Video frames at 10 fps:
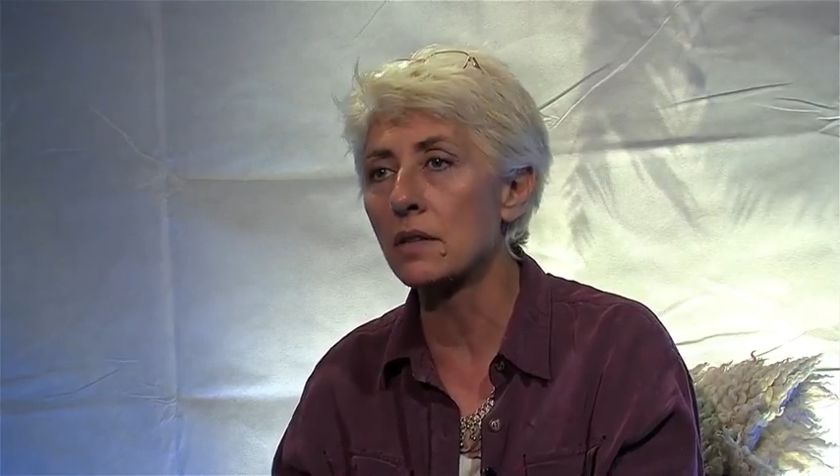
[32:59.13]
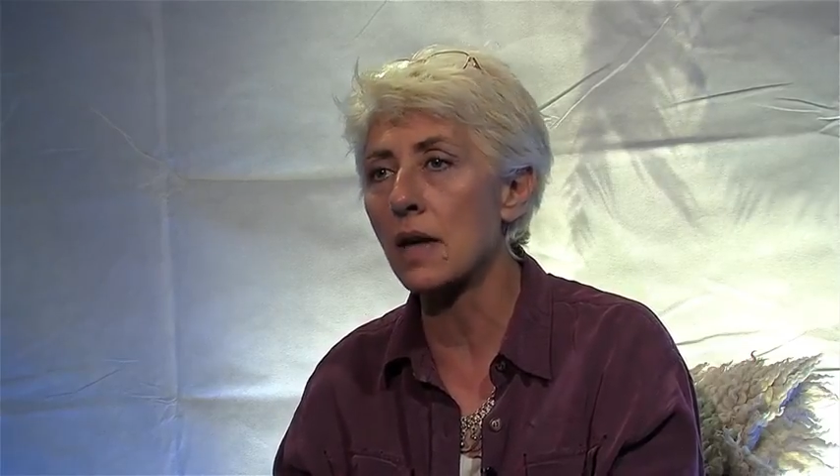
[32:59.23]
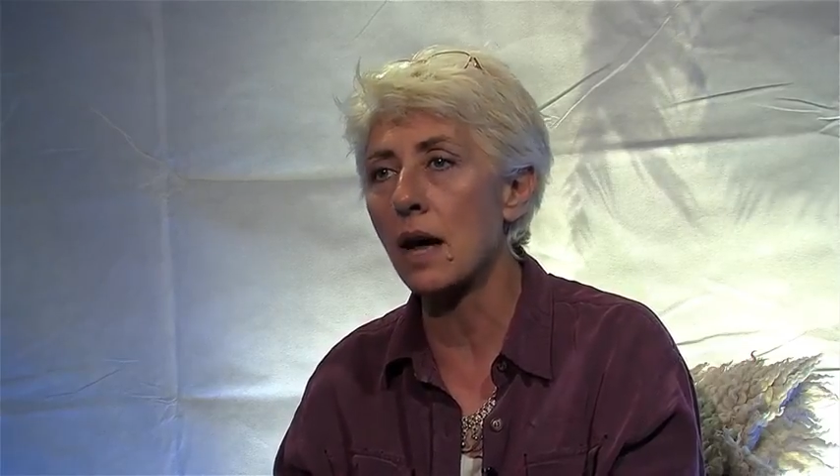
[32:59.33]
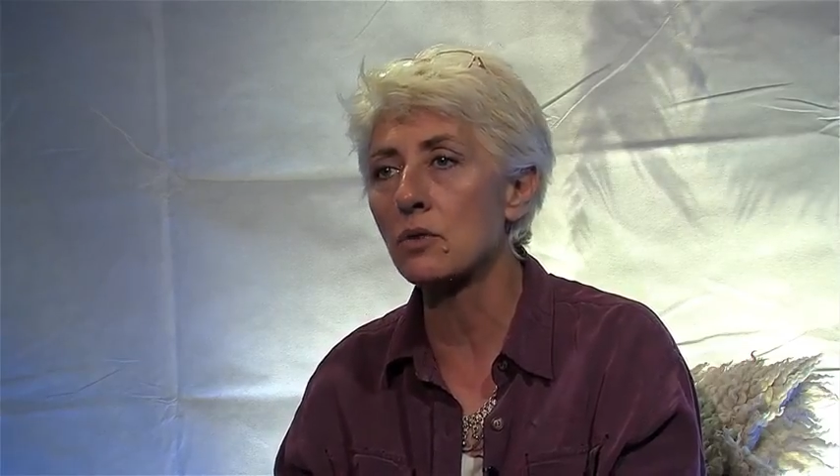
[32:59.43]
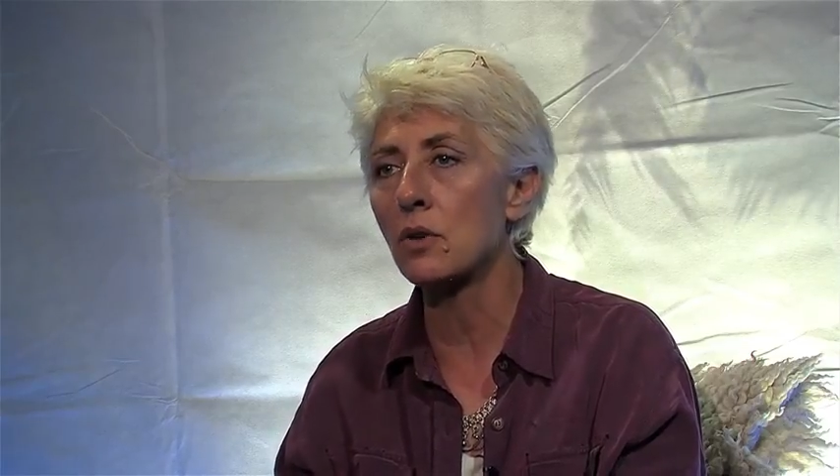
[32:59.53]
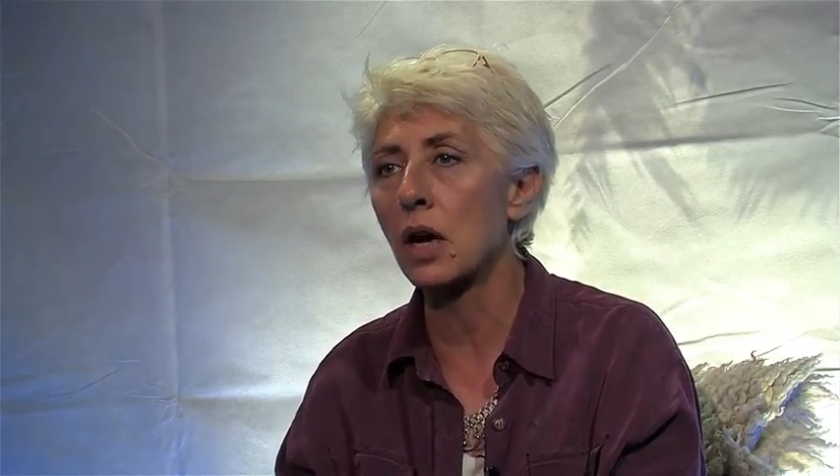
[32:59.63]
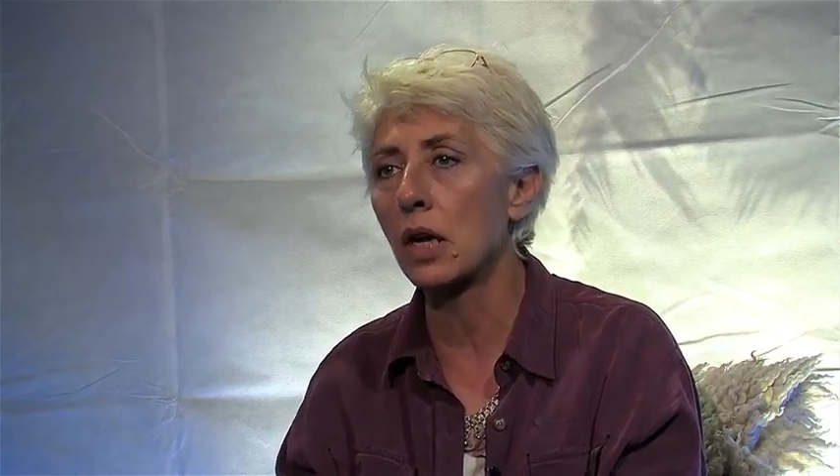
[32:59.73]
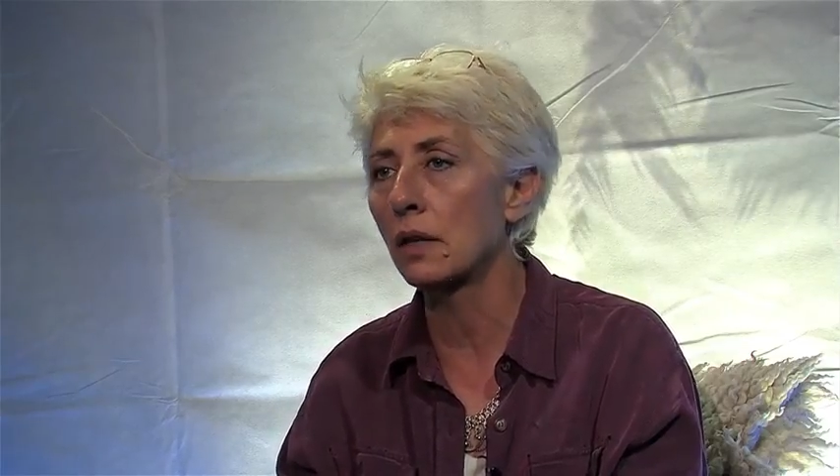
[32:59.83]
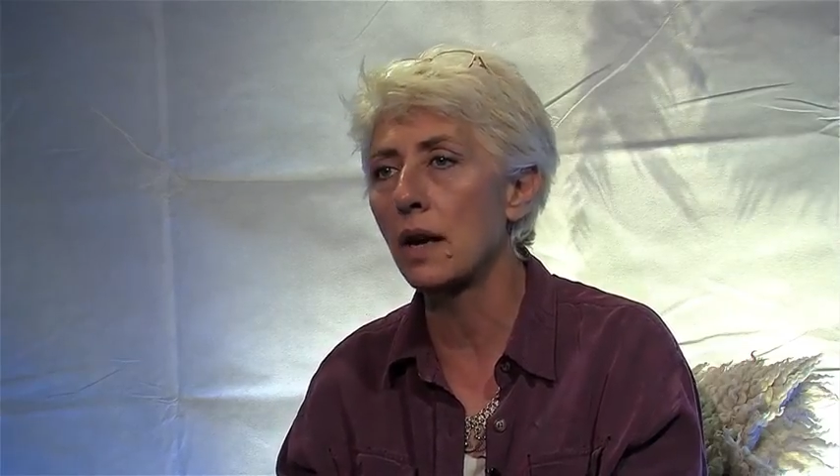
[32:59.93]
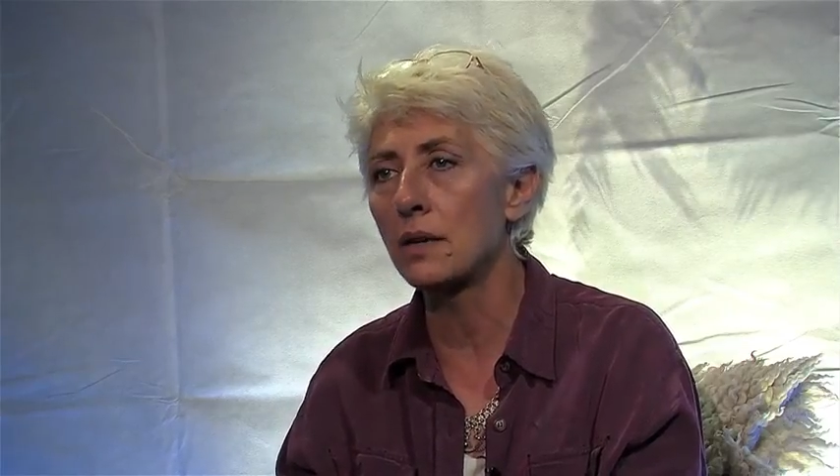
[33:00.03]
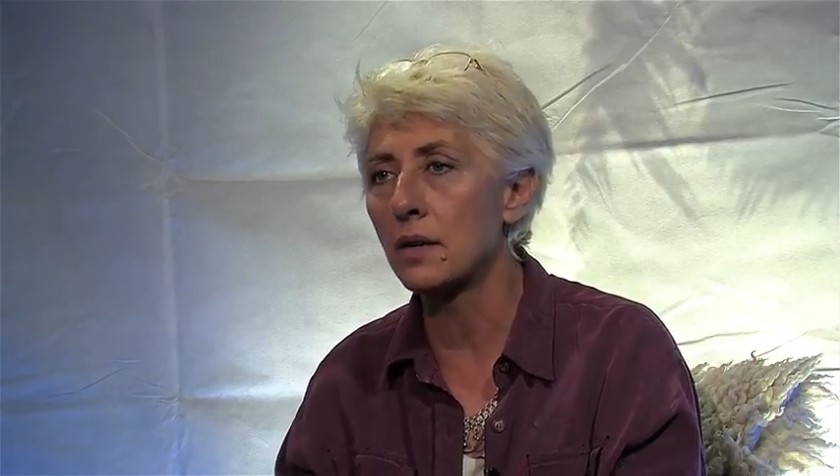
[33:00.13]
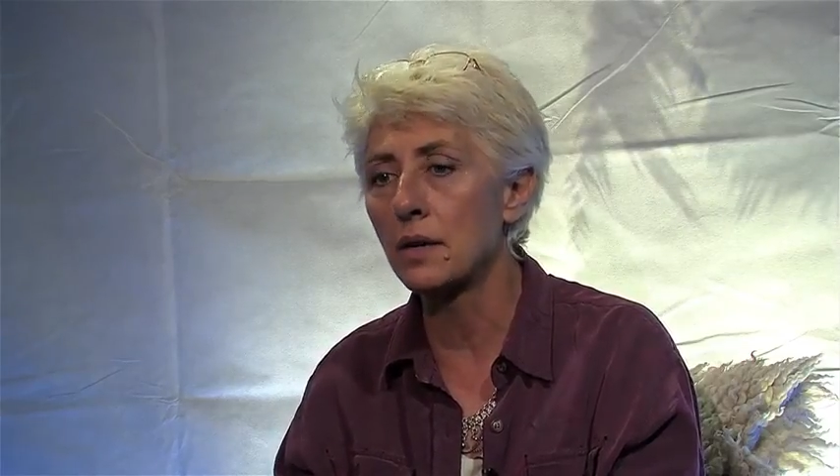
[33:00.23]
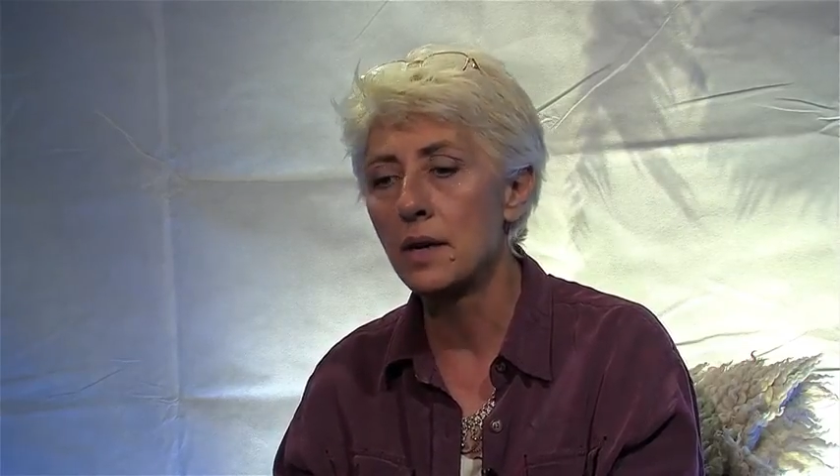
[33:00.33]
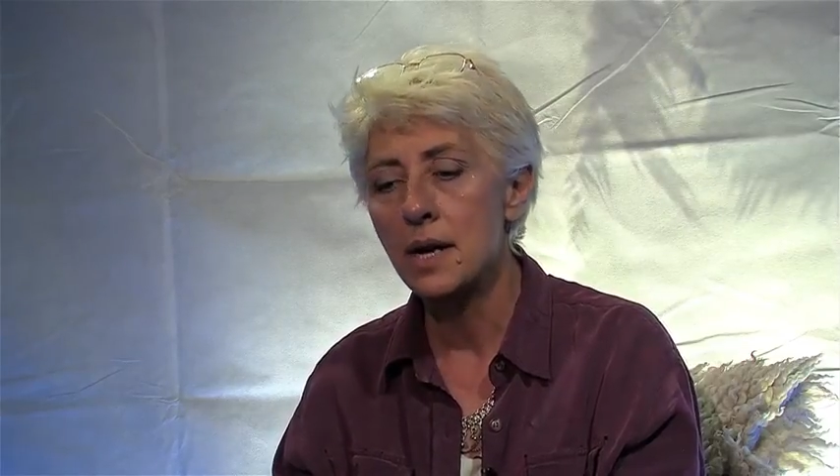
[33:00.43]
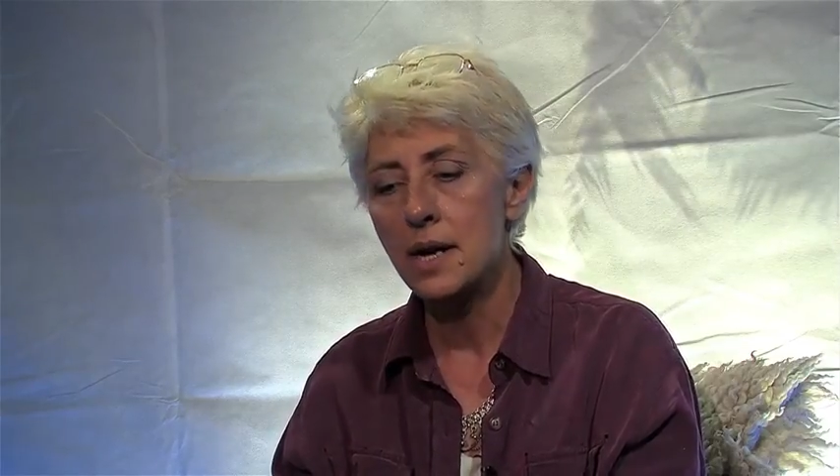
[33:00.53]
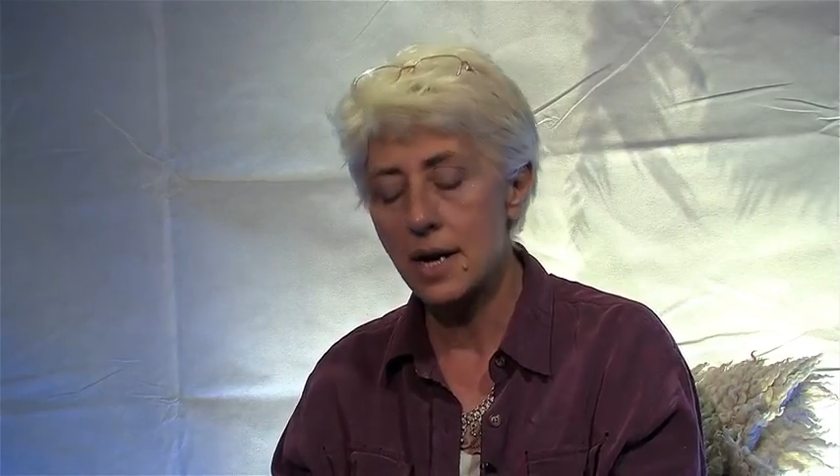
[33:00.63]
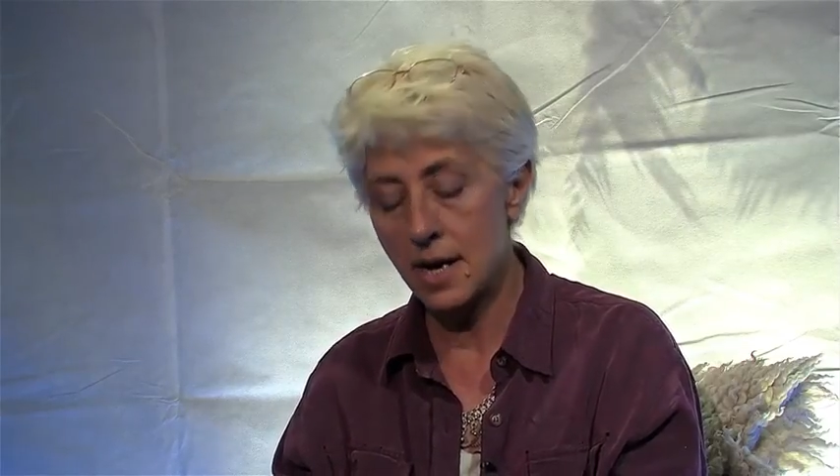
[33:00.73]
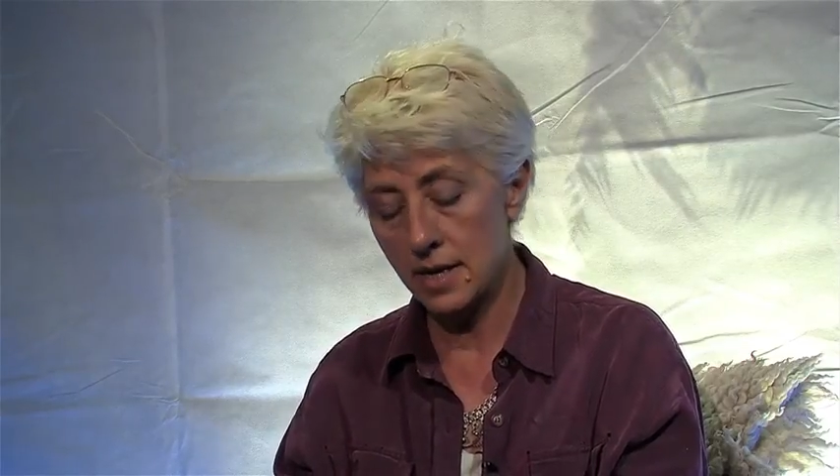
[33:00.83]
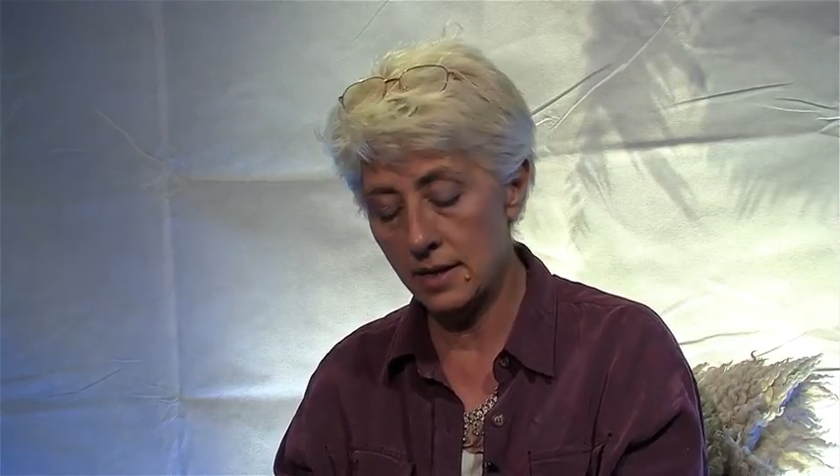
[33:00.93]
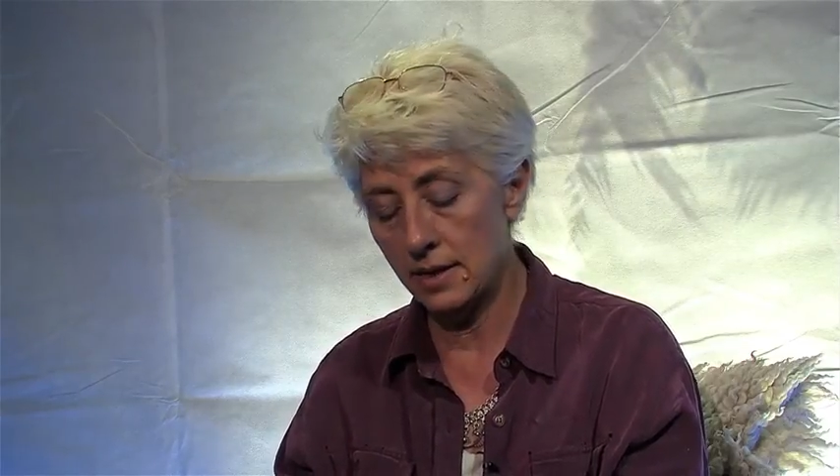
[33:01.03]
this Hadron Collider.
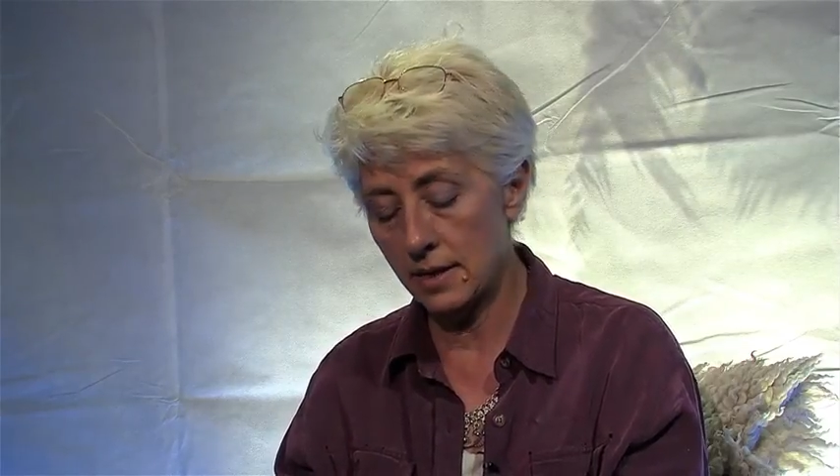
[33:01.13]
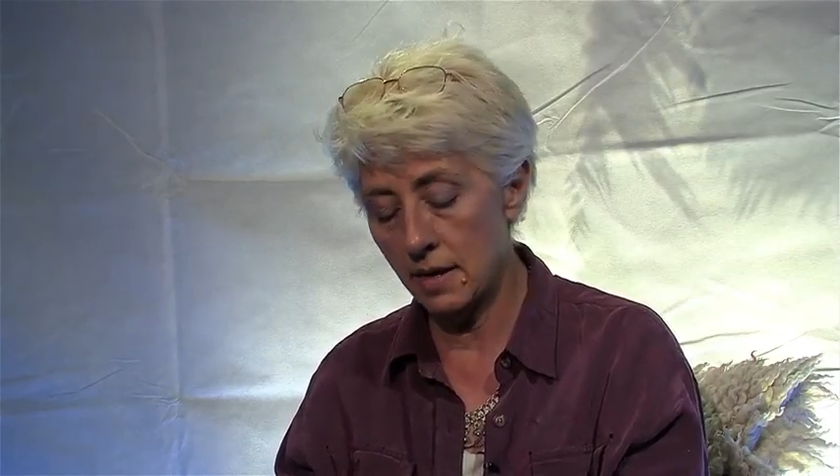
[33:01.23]
And